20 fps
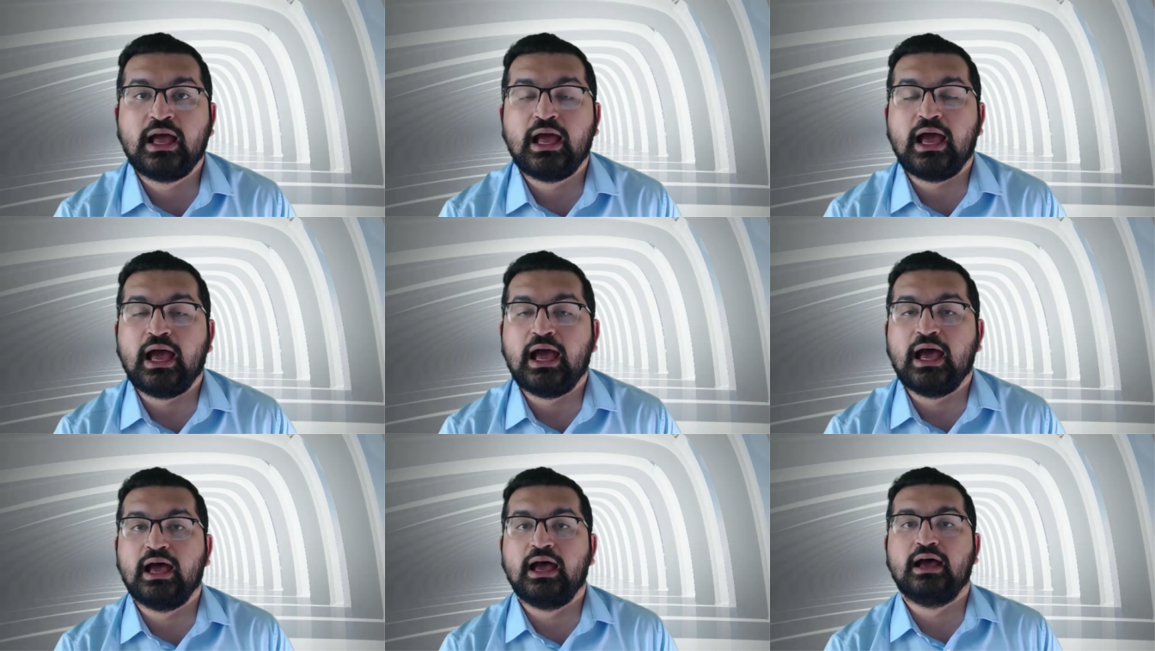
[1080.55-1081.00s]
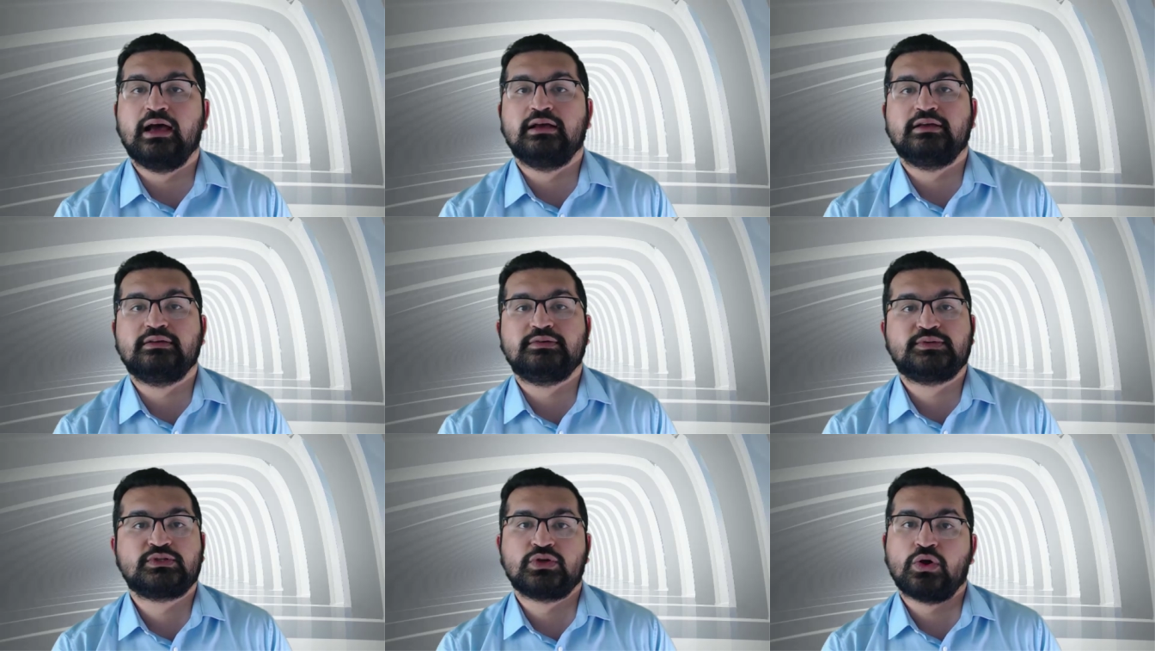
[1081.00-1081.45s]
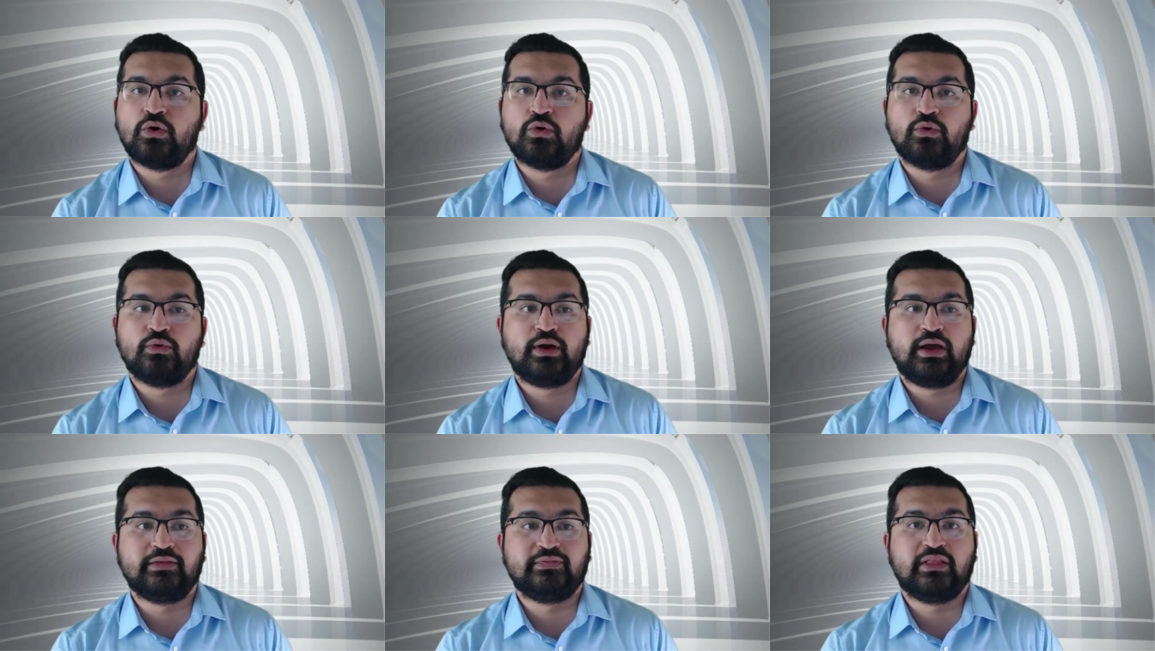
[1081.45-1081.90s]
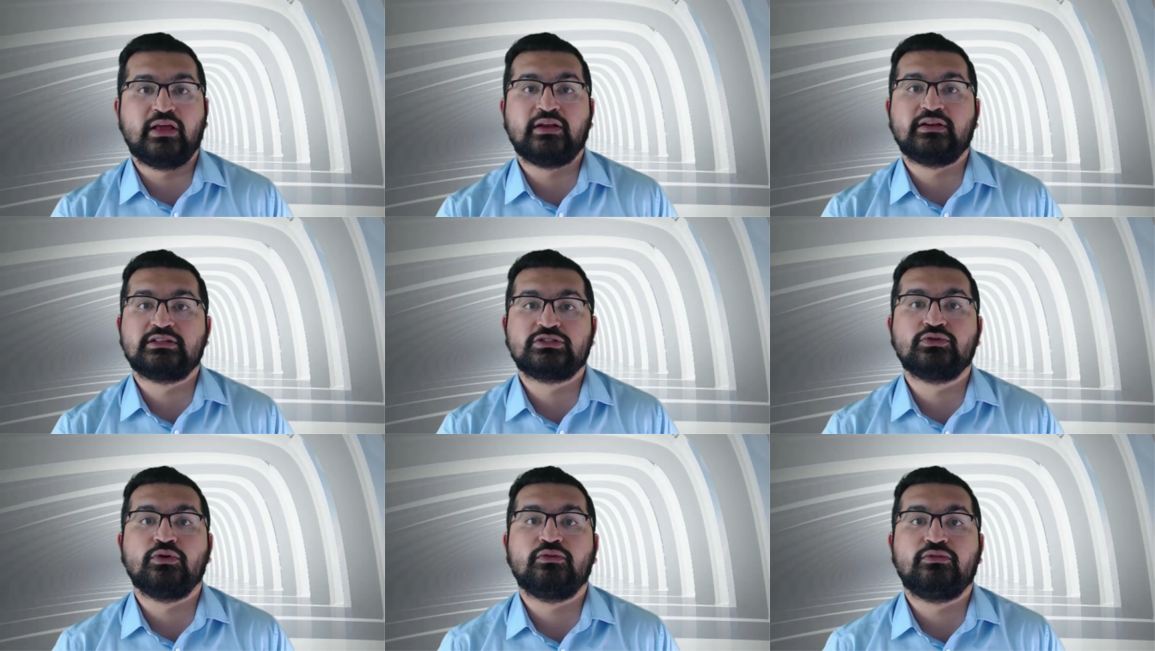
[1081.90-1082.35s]
Uh, so there
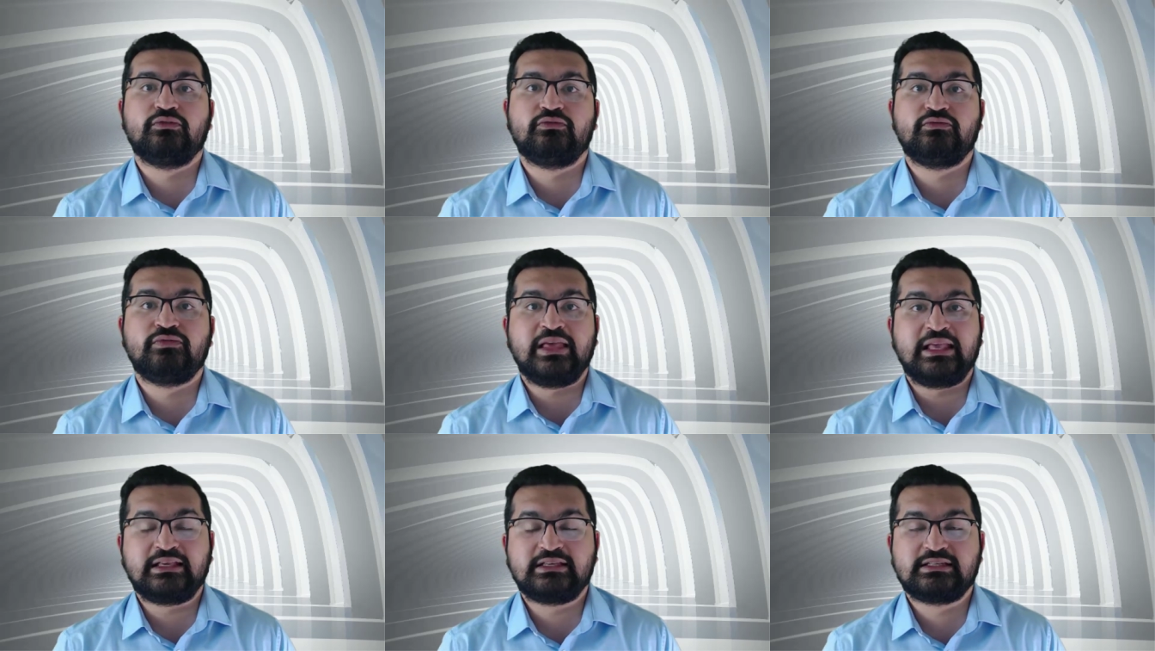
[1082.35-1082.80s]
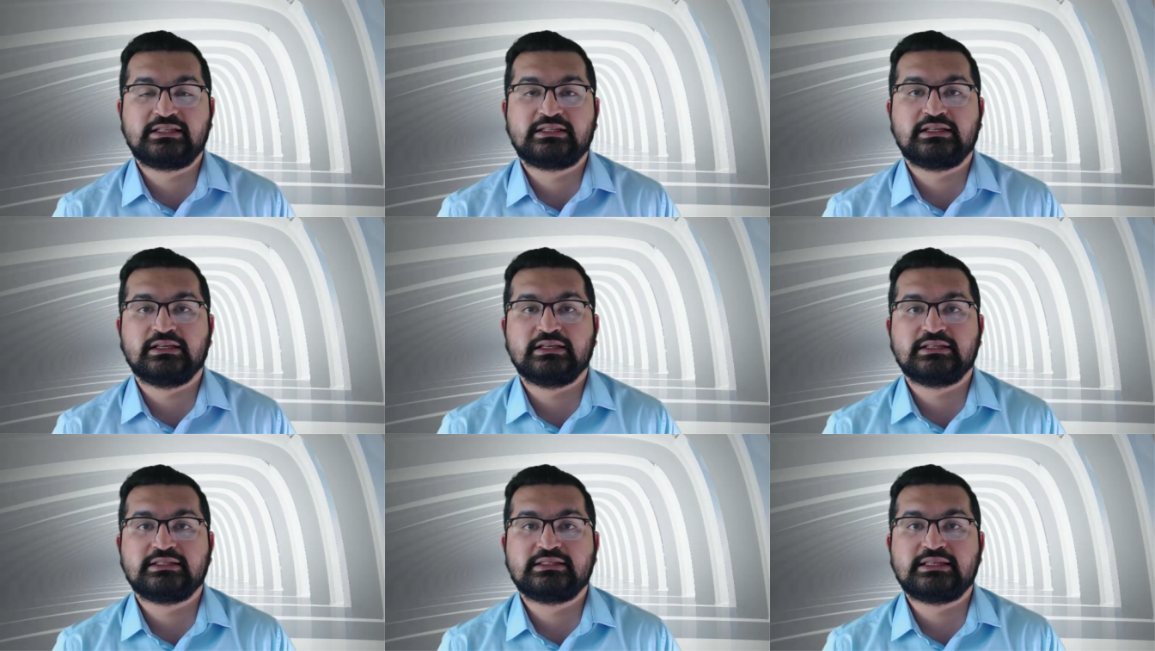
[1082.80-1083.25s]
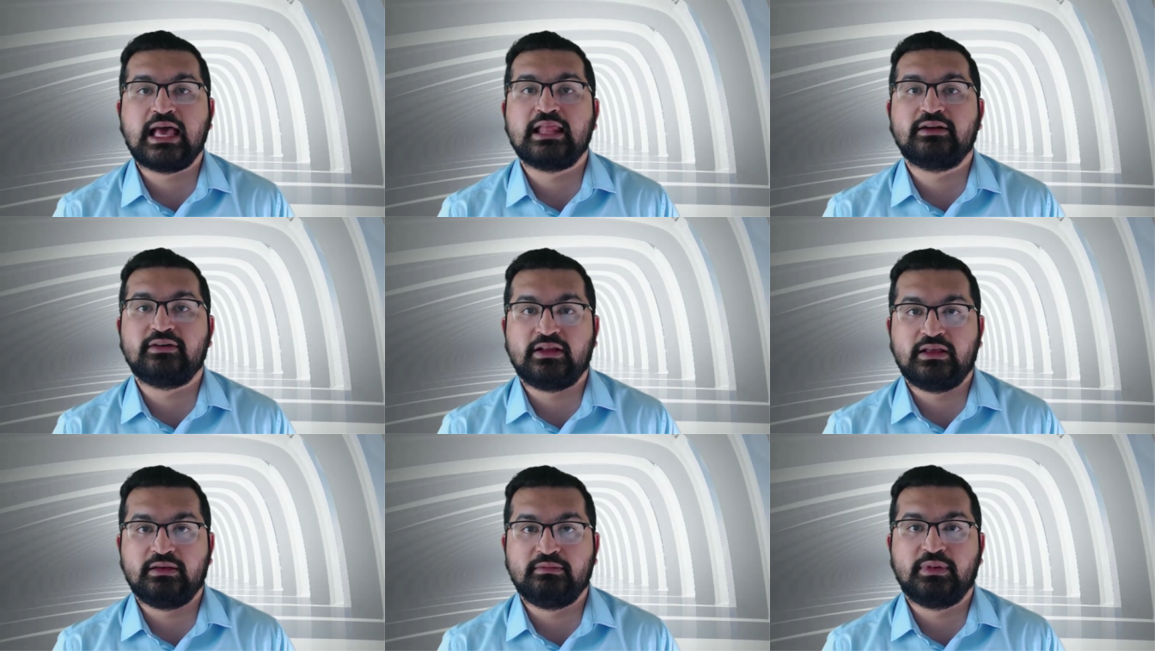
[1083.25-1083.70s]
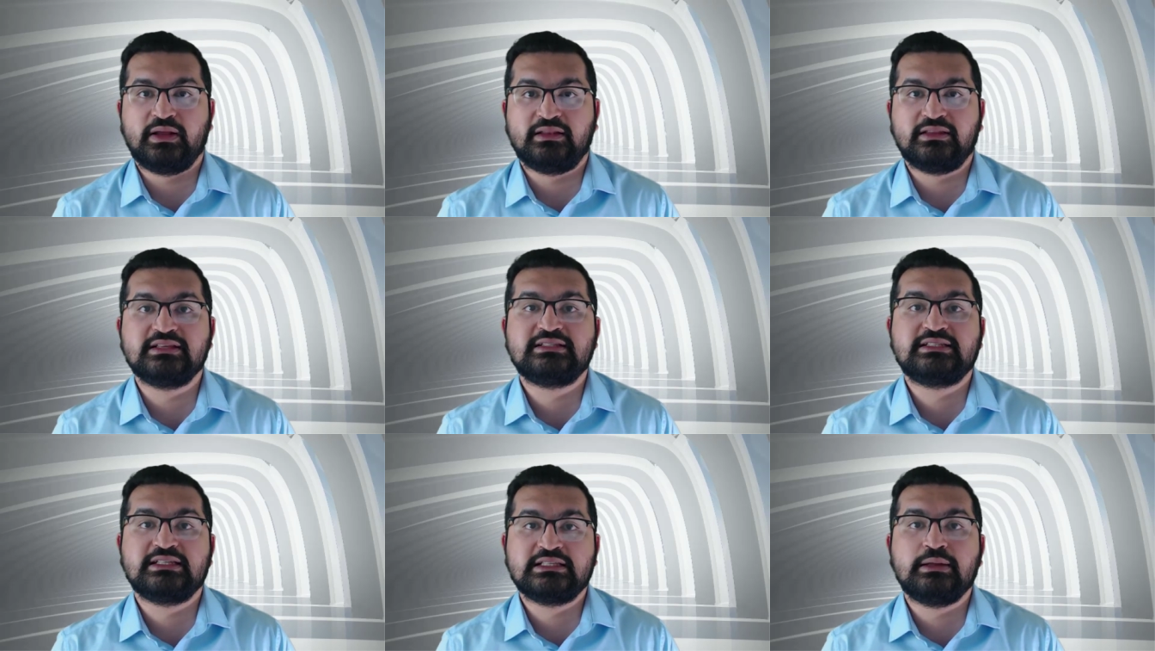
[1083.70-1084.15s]
is no fixed salary, but this is the